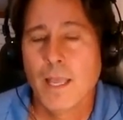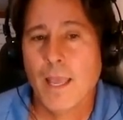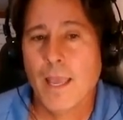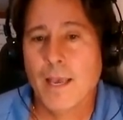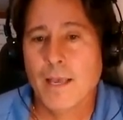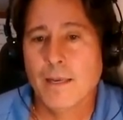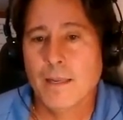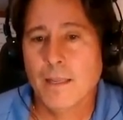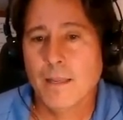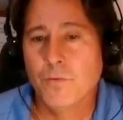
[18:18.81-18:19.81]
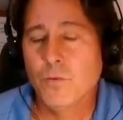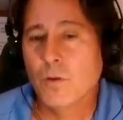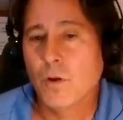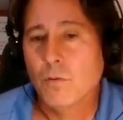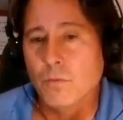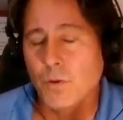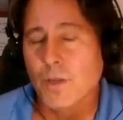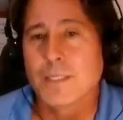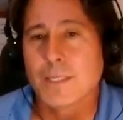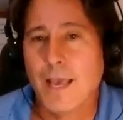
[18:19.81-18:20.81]
And if you don't
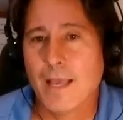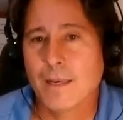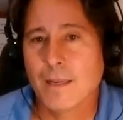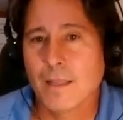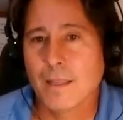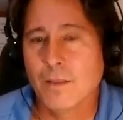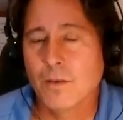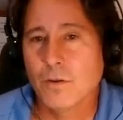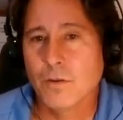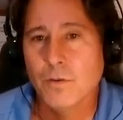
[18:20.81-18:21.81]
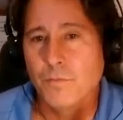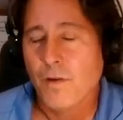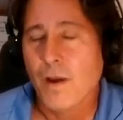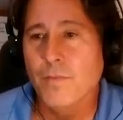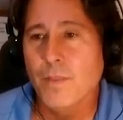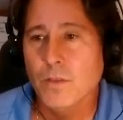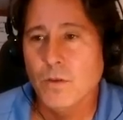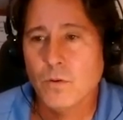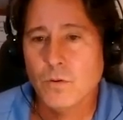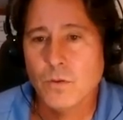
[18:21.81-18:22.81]
trust that, you find that
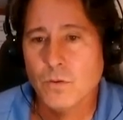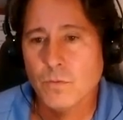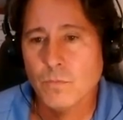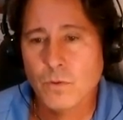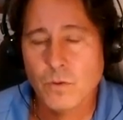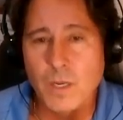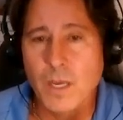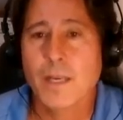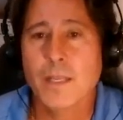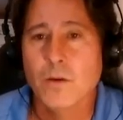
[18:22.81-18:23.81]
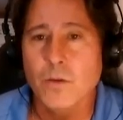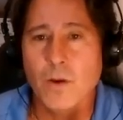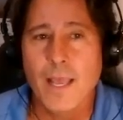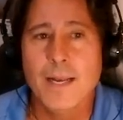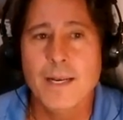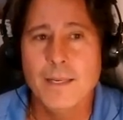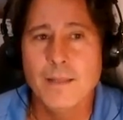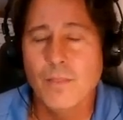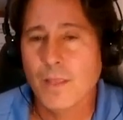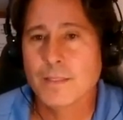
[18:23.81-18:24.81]
you're cutting or you're
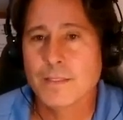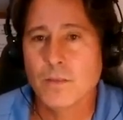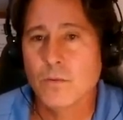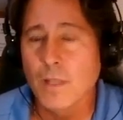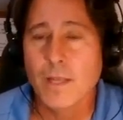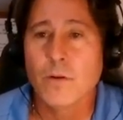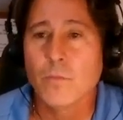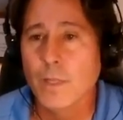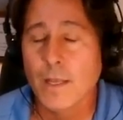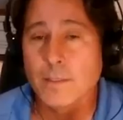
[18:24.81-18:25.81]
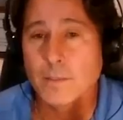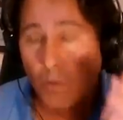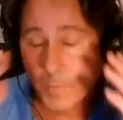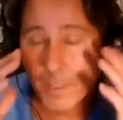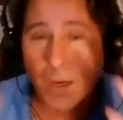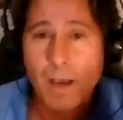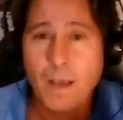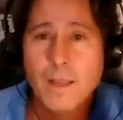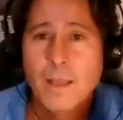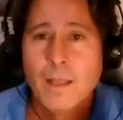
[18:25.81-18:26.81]
editing things that you later realize, oh my
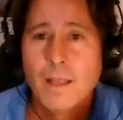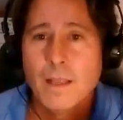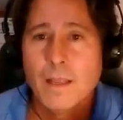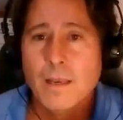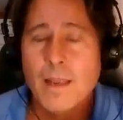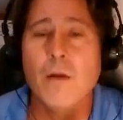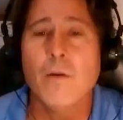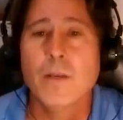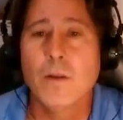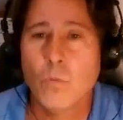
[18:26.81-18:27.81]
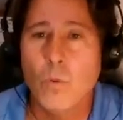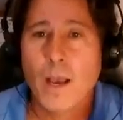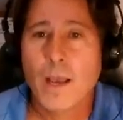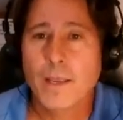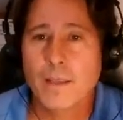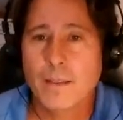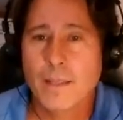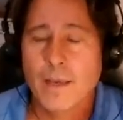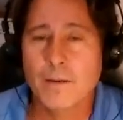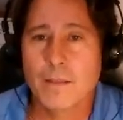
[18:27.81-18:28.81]
God, now I know why
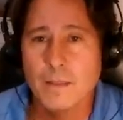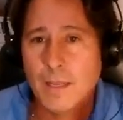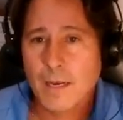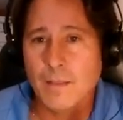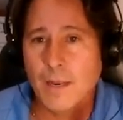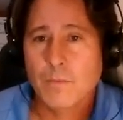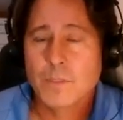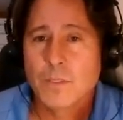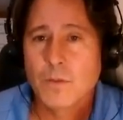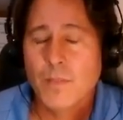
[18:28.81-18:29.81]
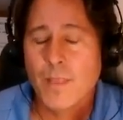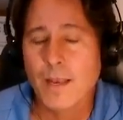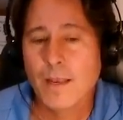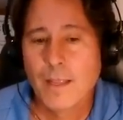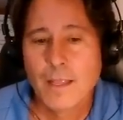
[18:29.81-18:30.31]
that I was doing that.